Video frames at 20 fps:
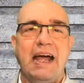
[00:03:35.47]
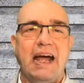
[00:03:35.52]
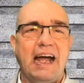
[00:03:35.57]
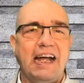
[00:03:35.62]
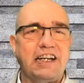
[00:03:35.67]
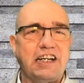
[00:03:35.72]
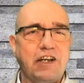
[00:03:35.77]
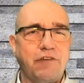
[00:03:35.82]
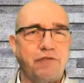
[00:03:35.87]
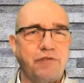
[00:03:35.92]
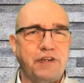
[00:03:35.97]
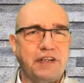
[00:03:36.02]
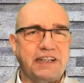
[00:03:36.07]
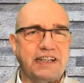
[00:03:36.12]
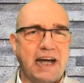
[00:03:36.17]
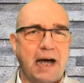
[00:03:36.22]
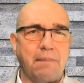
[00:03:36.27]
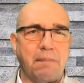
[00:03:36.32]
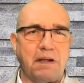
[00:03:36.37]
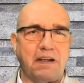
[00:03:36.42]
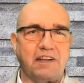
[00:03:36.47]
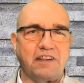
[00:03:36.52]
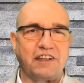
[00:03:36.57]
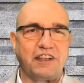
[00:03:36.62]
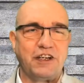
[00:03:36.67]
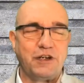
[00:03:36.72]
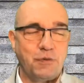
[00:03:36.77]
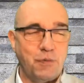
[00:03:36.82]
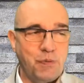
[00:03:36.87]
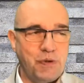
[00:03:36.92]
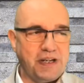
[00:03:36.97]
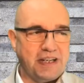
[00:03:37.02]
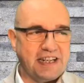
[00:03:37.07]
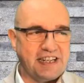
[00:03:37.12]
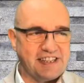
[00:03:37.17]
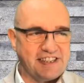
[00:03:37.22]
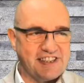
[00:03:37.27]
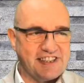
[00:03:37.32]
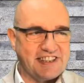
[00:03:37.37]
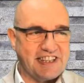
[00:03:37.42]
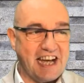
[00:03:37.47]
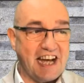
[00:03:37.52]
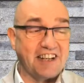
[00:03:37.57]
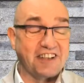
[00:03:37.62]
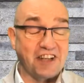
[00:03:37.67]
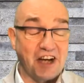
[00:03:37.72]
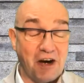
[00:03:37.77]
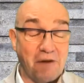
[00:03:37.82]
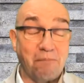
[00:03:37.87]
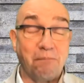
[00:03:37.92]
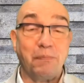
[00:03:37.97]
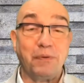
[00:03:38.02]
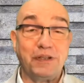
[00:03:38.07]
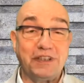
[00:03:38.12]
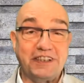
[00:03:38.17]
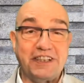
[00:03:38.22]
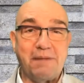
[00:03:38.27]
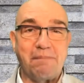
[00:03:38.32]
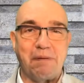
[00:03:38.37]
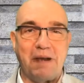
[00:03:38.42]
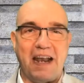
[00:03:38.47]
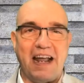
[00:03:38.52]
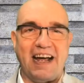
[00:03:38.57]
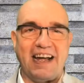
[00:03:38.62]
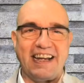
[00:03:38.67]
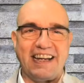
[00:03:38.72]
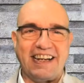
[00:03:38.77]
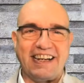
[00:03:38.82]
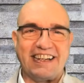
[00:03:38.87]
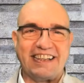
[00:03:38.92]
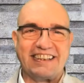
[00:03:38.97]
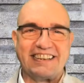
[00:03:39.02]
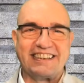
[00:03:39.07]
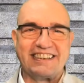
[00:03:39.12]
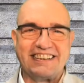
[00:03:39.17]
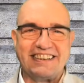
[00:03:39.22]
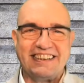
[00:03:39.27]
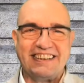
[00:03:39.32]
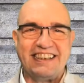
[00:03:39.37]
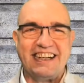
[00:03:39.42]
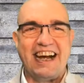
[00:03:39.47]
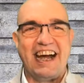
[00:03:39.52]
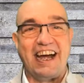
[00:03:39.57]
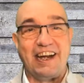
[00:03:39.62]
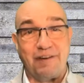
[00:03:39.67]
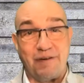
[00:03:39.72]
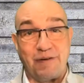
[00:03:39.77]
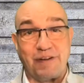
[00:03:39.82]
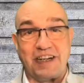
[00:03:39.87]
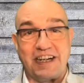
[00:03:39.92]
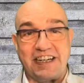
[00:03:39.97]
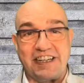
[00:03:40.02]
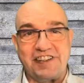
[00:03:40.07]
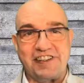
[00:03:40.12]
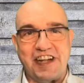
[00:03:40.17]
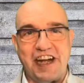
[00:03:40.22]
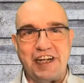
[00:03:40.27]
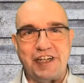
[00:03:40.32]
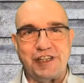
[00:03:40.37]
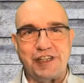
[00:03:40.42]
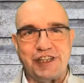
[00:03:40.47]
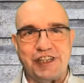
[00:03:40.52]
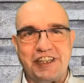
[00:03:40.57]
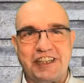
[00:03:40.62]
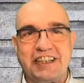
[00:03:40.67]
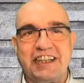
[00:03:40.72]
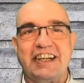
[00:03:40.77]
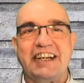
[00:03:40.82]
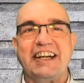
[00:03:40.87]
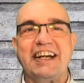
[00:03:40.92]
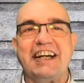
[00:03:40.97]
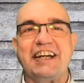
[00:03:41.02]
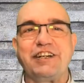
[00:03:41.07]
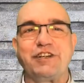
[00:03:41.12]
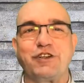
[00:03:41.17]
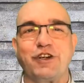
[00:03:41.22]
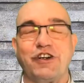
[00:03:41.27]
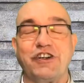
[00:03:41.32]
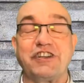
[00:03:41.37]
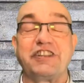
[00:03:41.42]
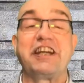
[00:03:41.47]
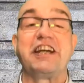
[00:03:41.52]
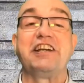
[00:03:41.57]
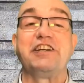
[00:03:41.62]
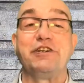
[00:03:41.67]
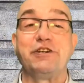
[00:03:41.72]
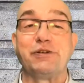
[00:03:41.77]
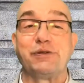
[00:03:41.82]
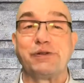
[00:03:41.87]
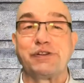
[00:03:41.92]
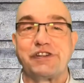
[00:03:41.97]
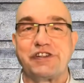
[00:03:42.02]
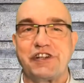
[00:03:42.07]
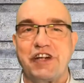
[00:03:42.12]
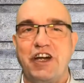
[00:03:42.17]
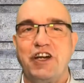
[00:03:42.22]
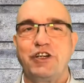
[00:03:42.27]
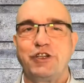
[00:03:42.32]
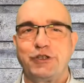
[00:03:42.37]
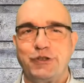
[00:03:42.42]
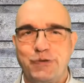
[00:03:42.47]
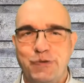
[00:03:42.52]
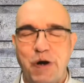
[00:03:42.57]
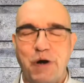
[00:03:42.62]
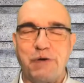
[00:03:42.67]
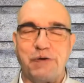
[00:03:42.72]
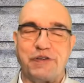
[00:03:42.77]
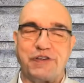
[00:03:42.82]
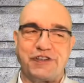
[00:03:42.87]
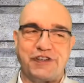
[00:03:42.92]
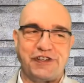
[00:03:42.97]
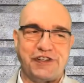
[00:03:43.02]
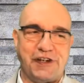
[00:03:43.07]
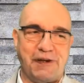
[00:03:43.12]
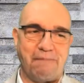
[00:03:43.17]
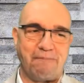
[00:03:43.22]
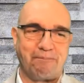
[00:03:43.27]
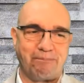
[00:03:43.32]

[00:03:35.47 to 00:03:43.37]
And if we double, we can start multiplying an organization in continuous growth.